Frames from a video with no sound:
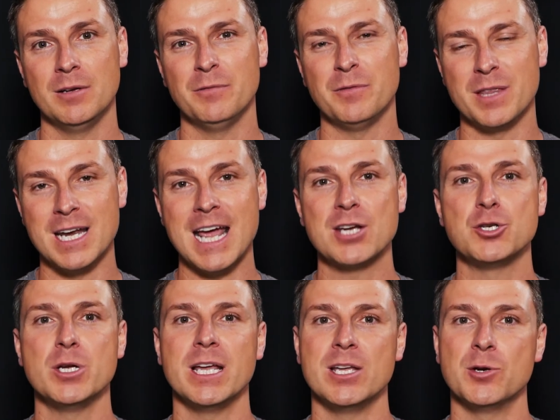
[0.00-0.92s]
For the next
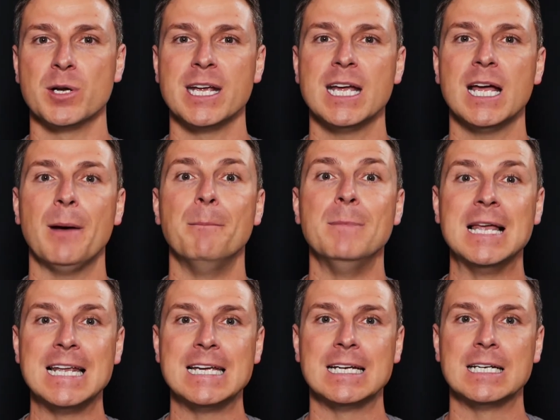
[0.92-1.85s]
year, you're going to hit 1
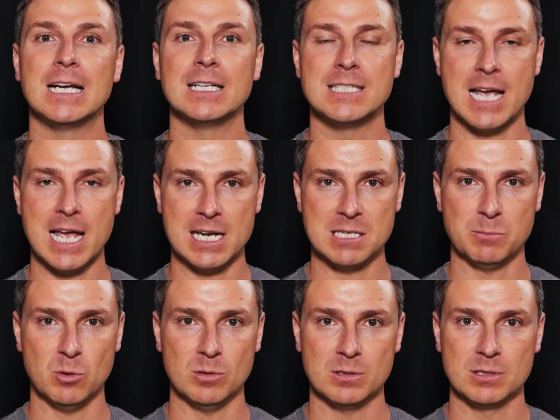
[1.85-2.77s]
million tennis
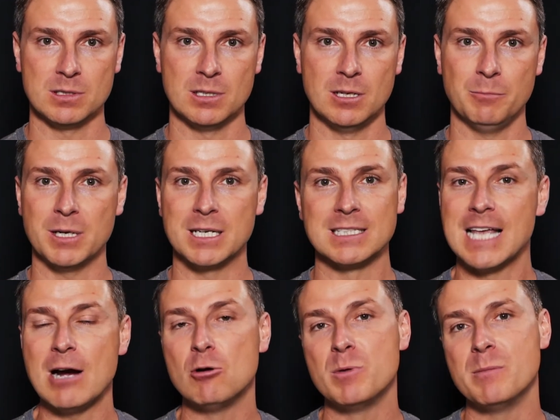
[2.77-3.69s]
balls, because
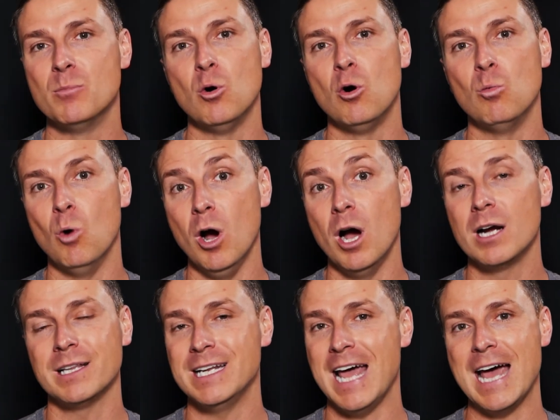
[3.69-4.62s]
that will be more
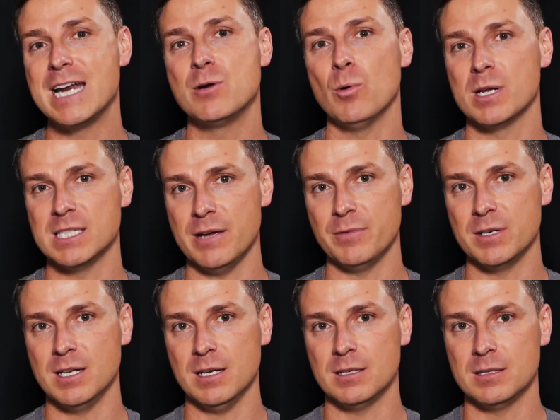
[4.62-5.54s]
work than anyone has ever
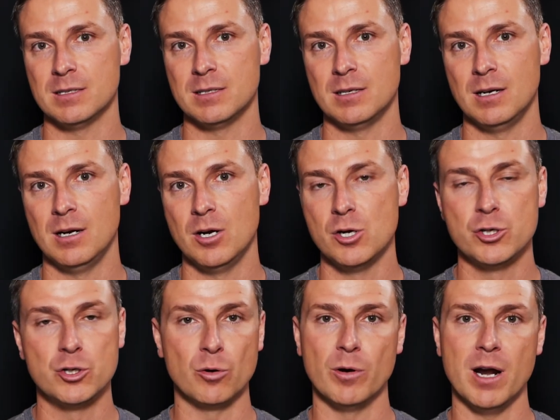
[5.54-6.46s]
done.
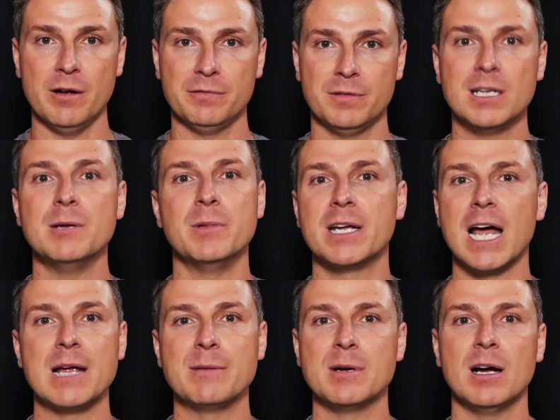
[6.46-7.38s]
Sure enough, he
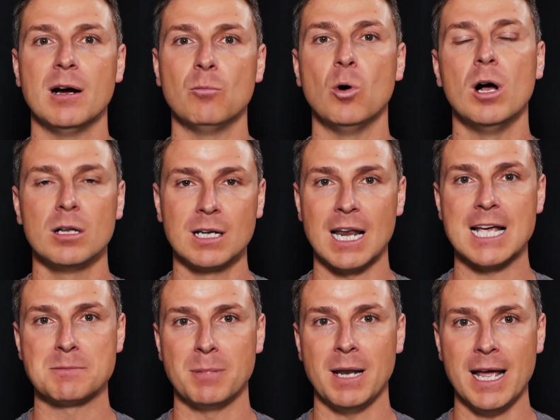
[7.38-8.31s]
became a
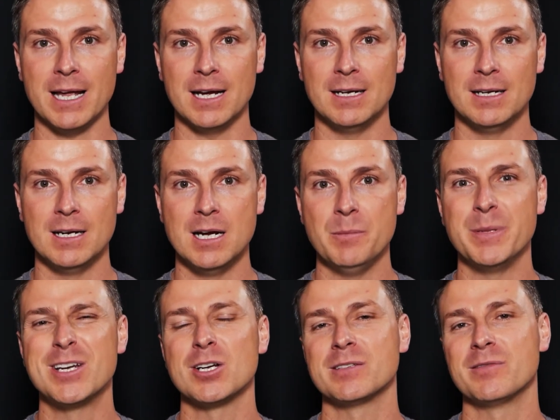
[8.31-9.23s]
world-class player
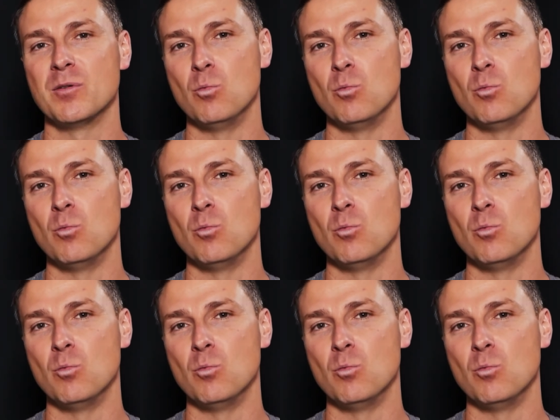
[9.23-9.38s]
because of the